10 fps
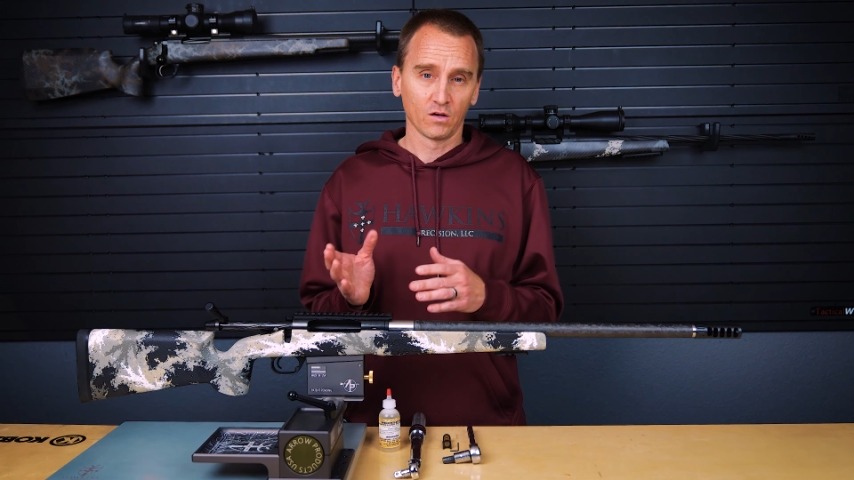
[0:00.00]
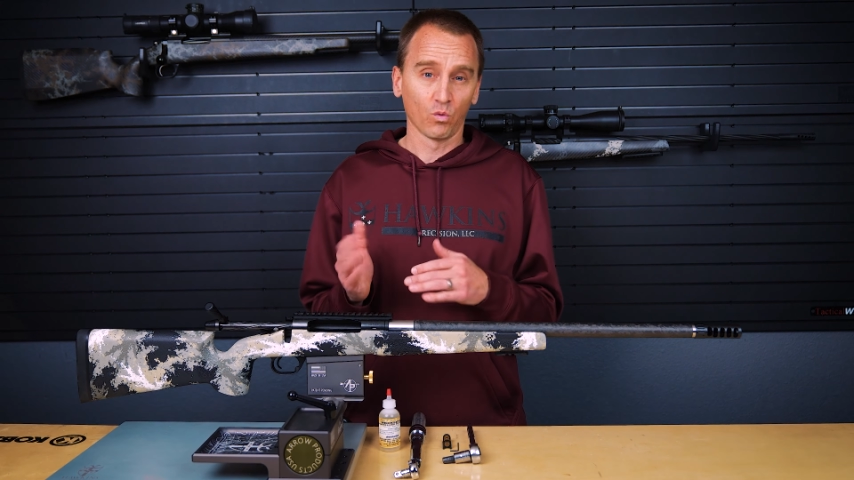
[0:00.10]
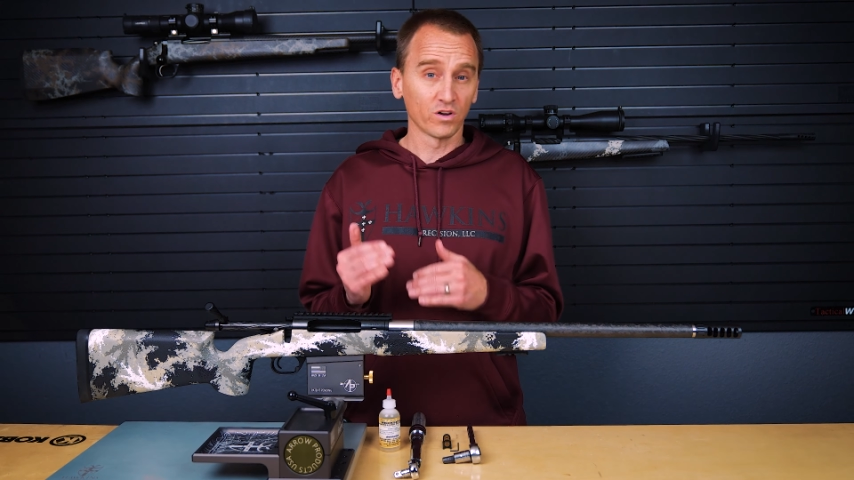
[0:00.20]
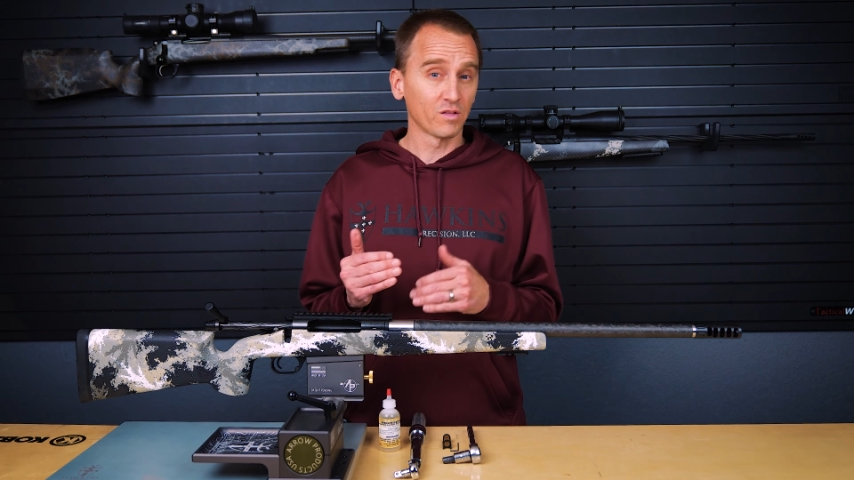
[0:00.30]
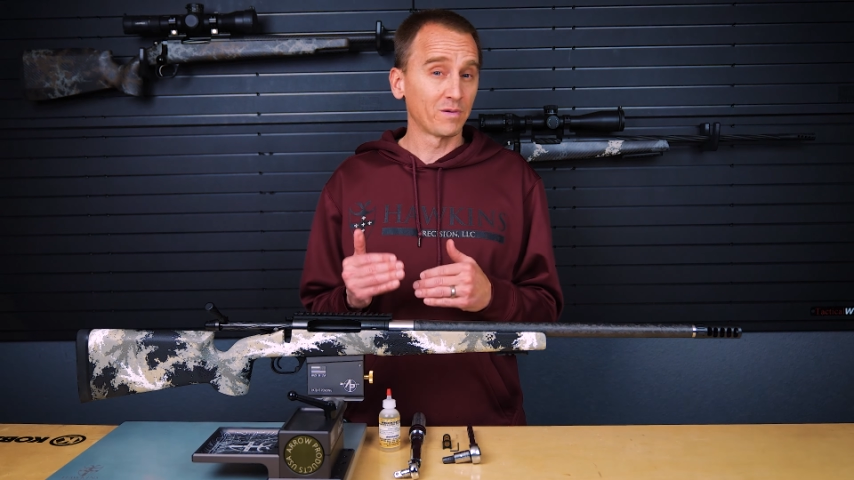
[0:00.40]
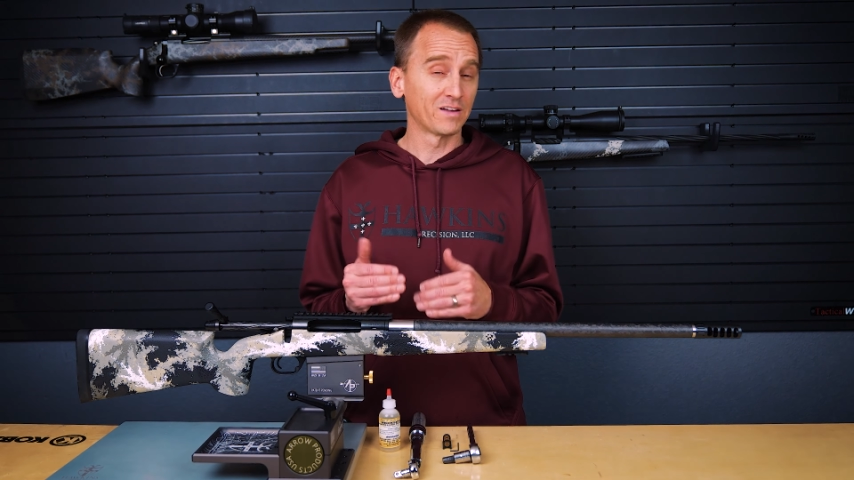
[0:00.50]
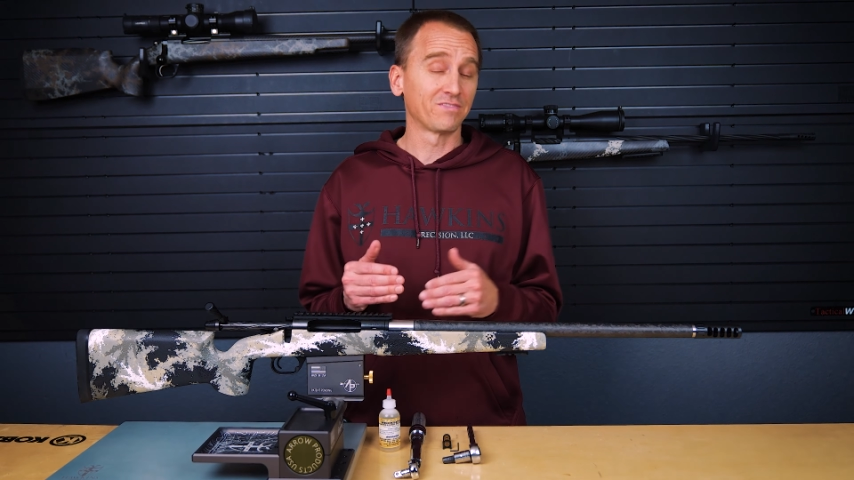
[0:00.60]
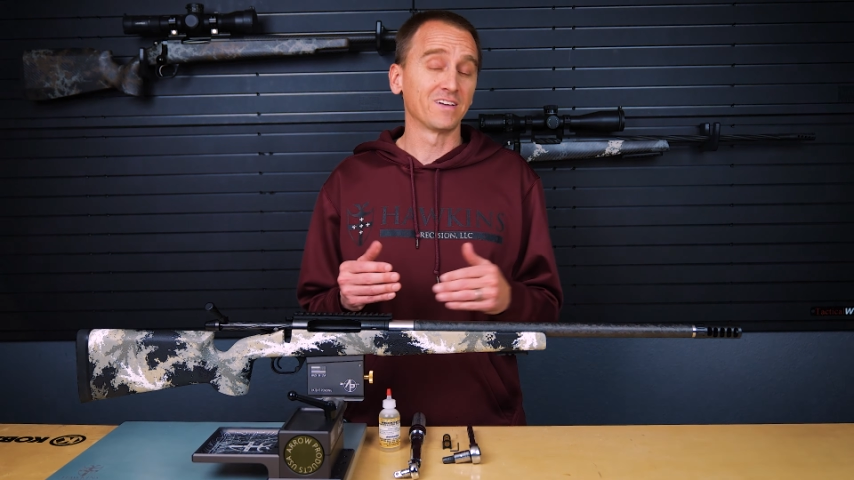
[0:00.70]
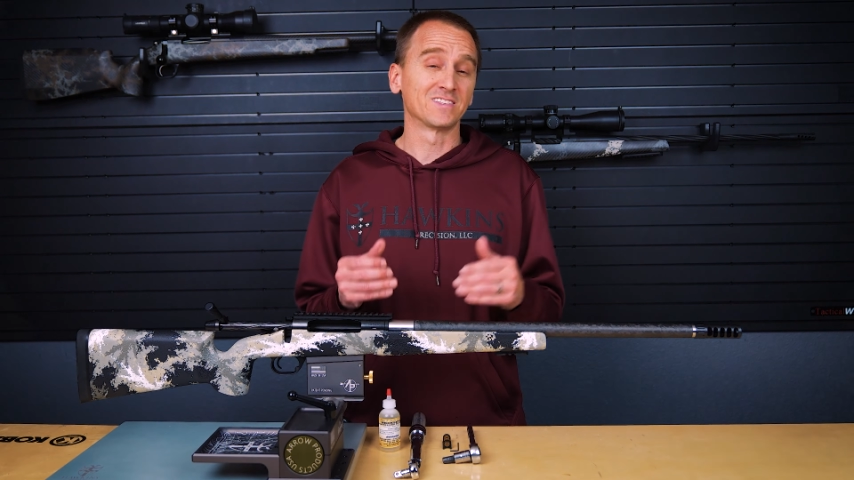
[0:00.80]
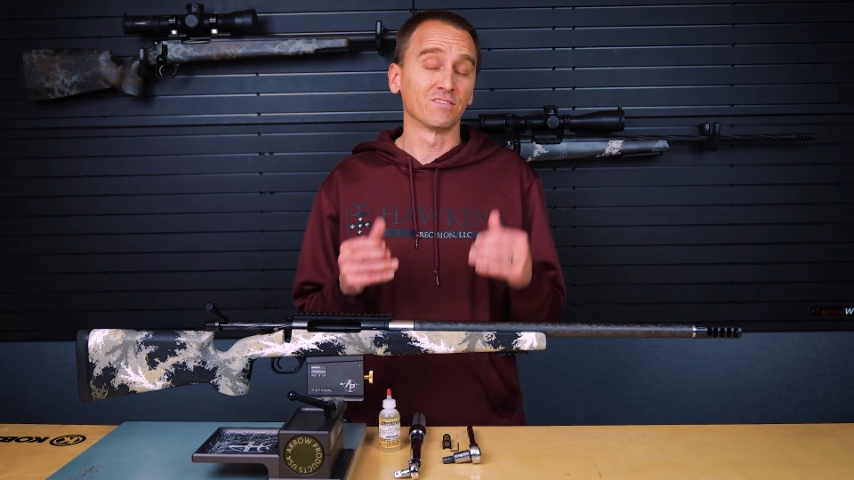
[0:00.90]
One of the
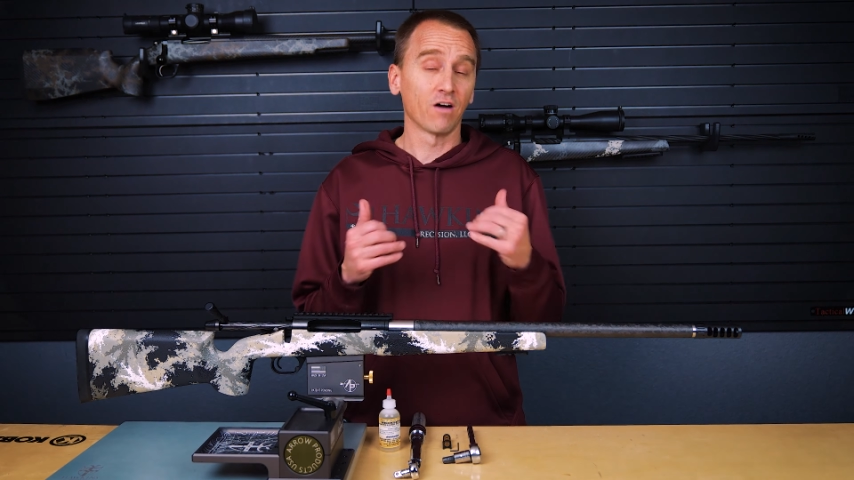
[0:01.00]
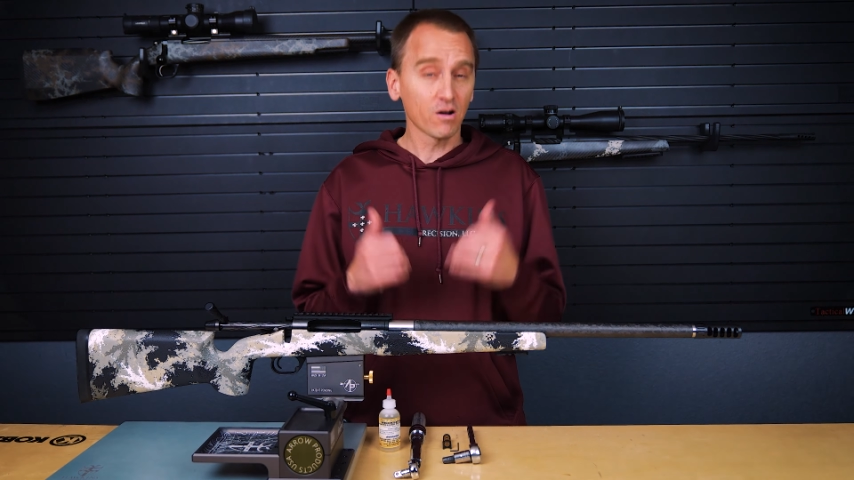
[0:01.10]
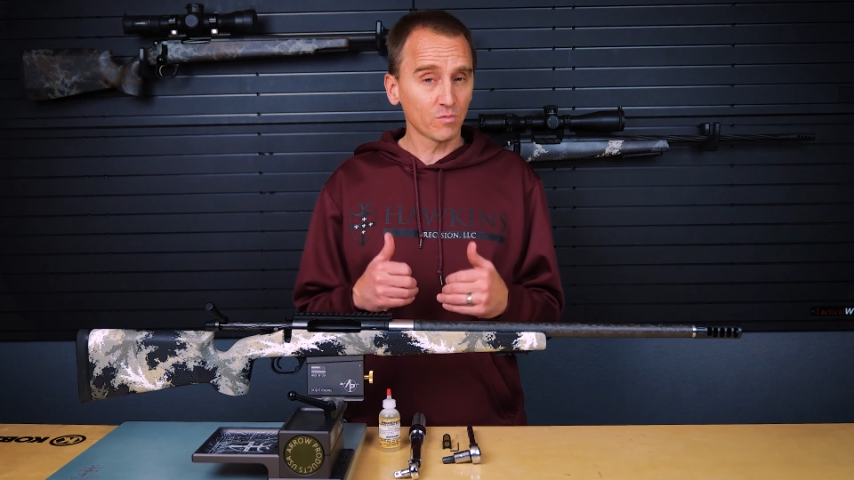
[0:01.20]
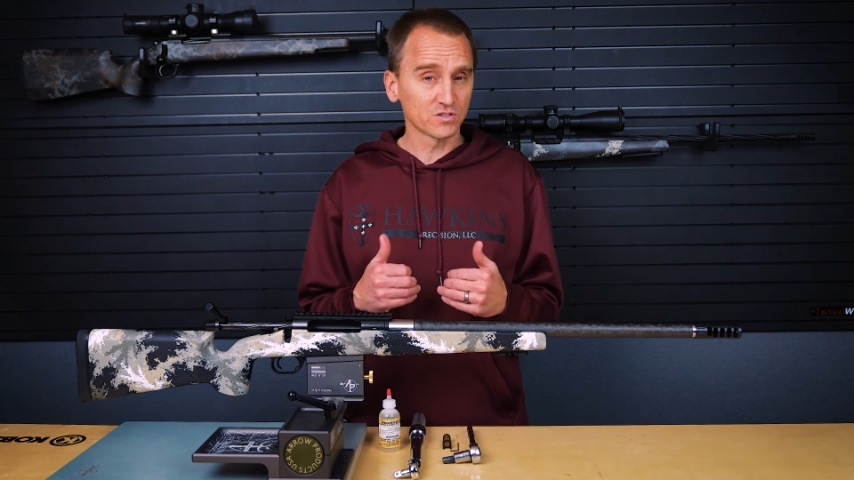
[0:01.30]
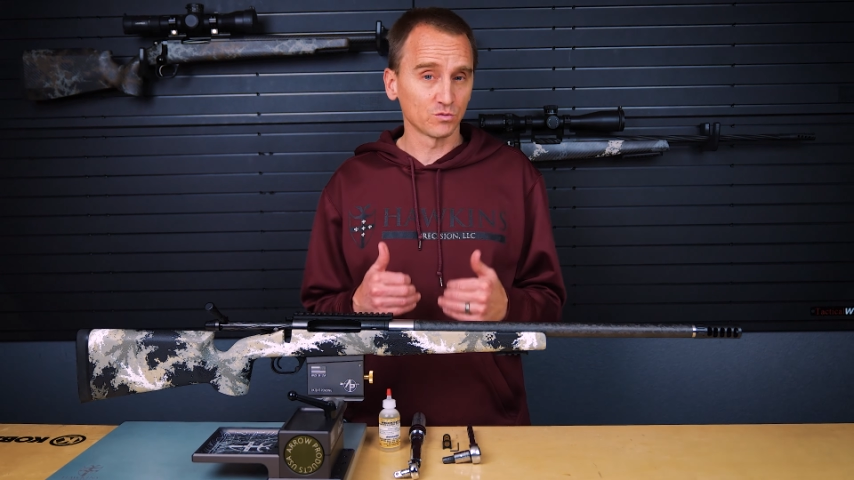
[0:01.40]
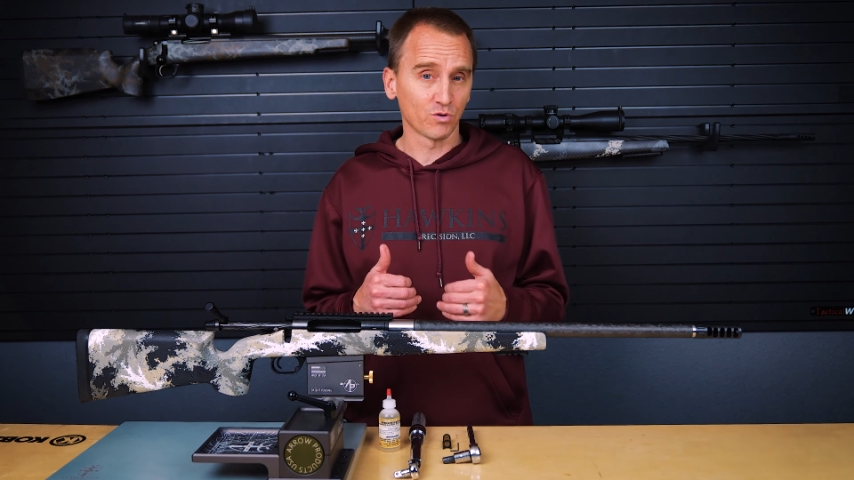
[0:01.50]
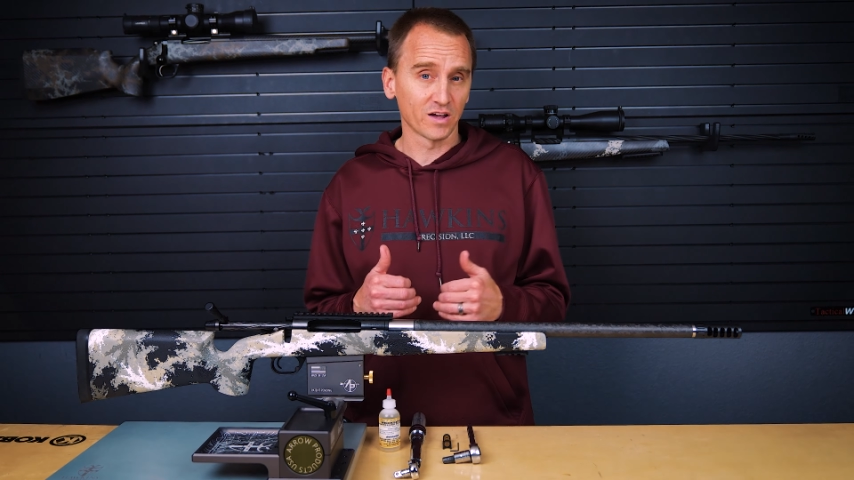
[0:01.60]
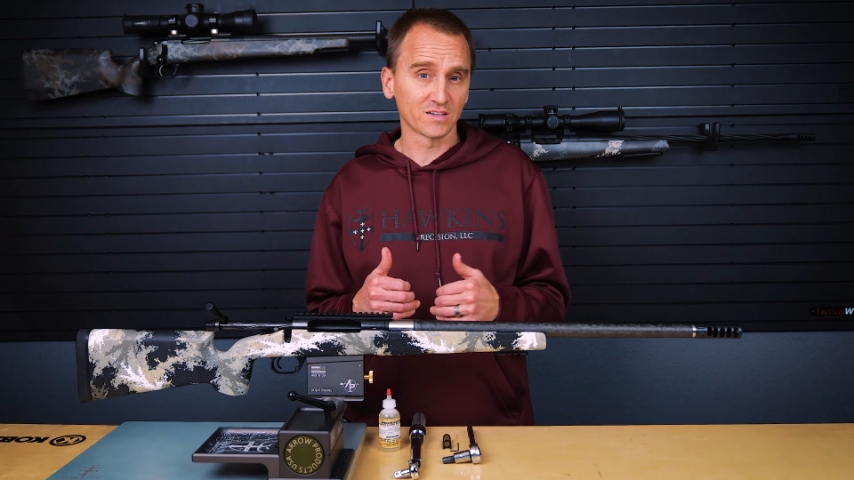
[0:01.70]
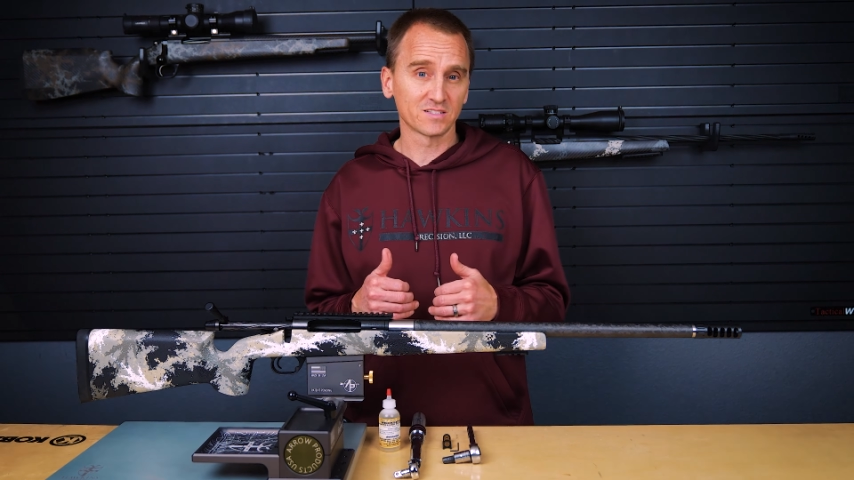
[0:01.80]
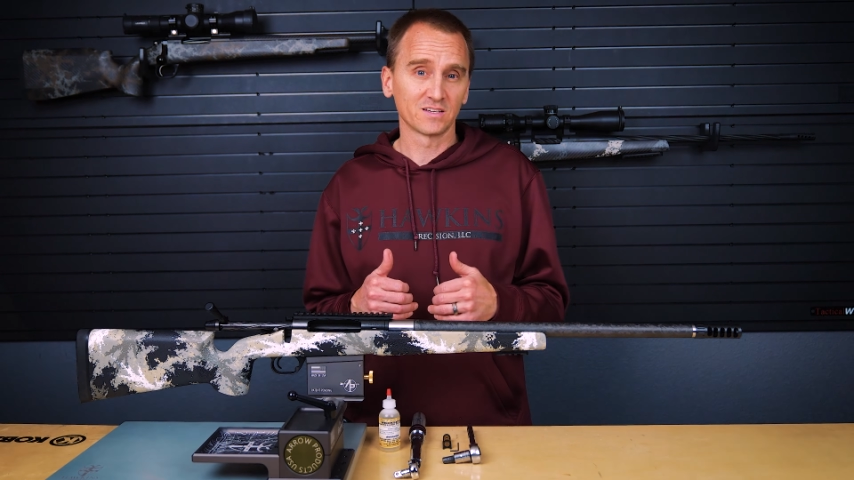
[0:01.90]
benefits of our muzzle
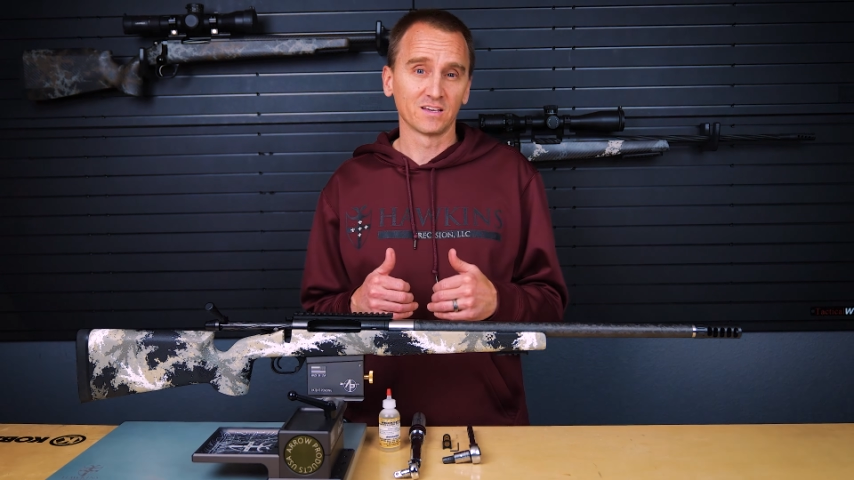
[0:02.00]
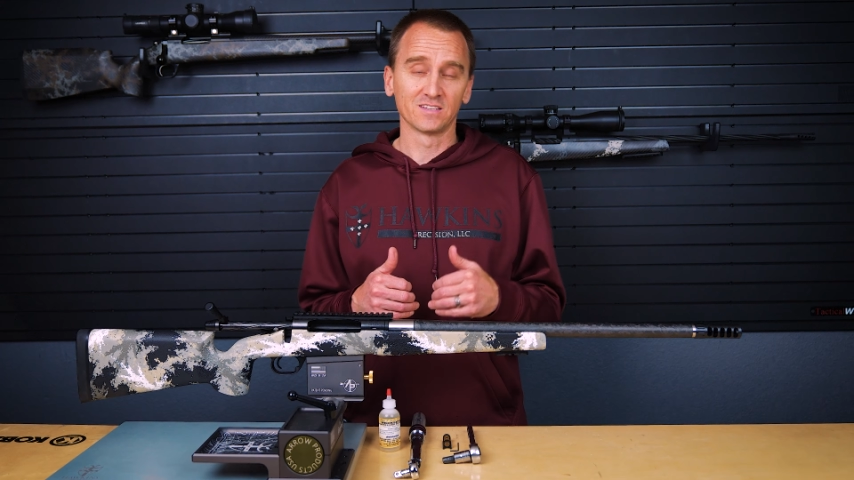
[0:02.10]
brakes